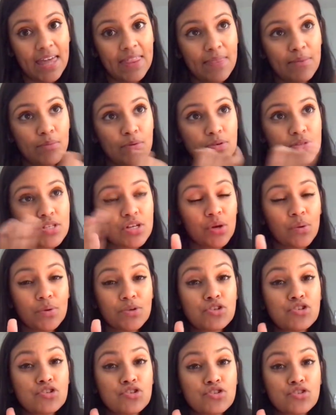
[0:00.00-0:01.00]
The music
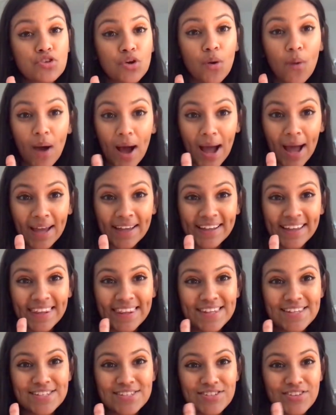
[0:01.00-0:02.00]
was so high,
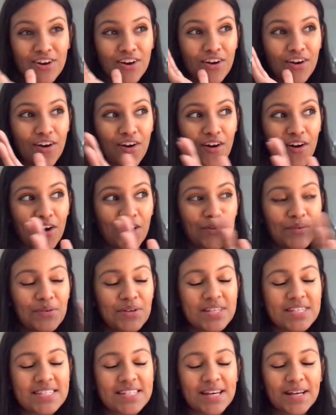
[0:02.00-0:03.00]
and the song on
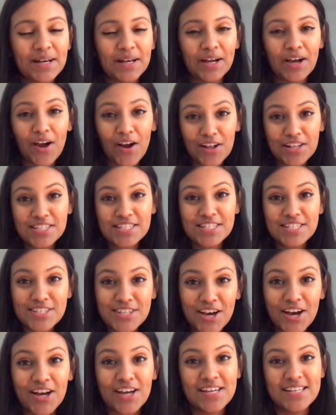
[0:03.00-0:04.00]
was God's
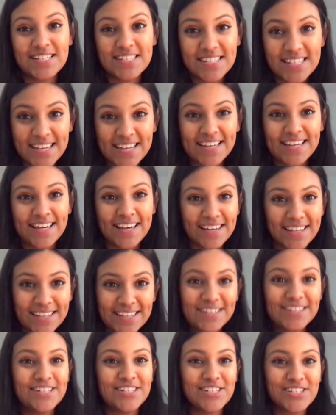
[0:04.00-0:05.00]
Not Dead,
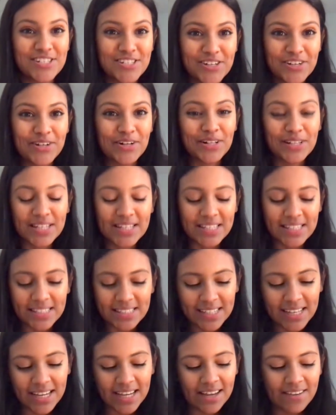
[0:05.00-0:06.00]
He's Surely
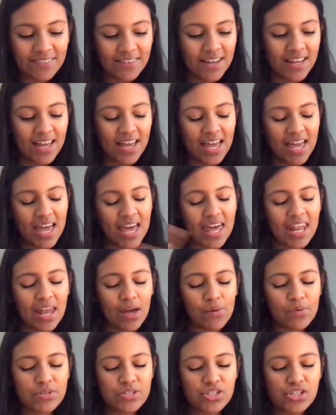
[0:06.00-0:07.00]
Alive. And
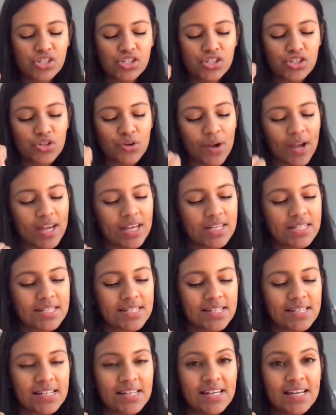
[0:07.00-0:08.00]
I was just trying
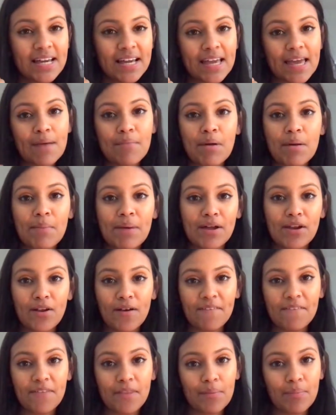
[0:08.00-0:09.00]
to get my mind
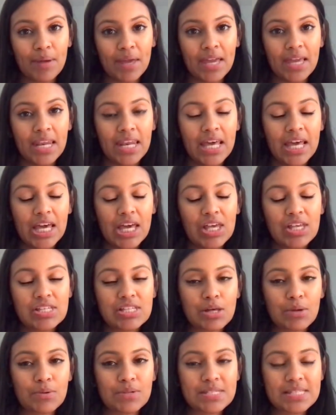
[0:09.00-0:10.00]
off the pain.
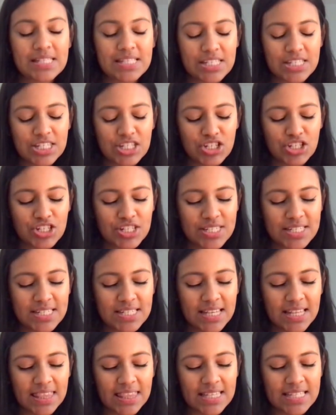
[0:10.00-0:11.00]
So I was
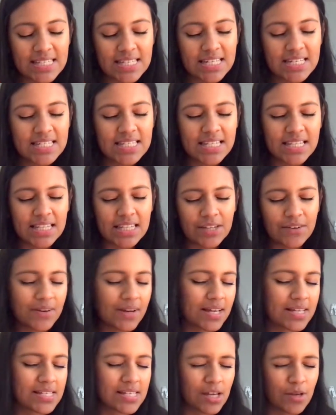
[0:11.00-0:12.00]
just listening to the
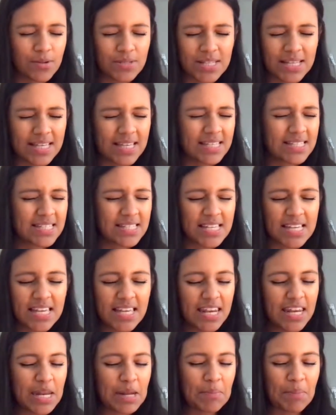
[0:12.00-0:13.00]
lyrics, and I was, like,
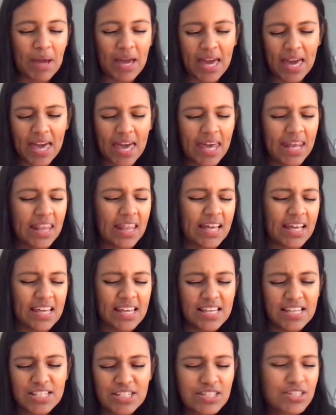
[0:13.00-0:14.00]
singing it in my head, like,
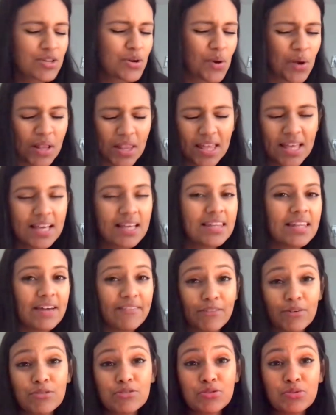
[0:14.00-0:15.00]
He's surely alive.
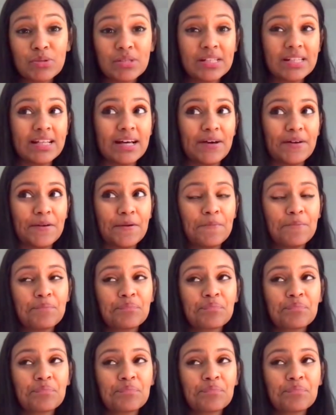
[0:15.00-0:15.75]
It was really loud.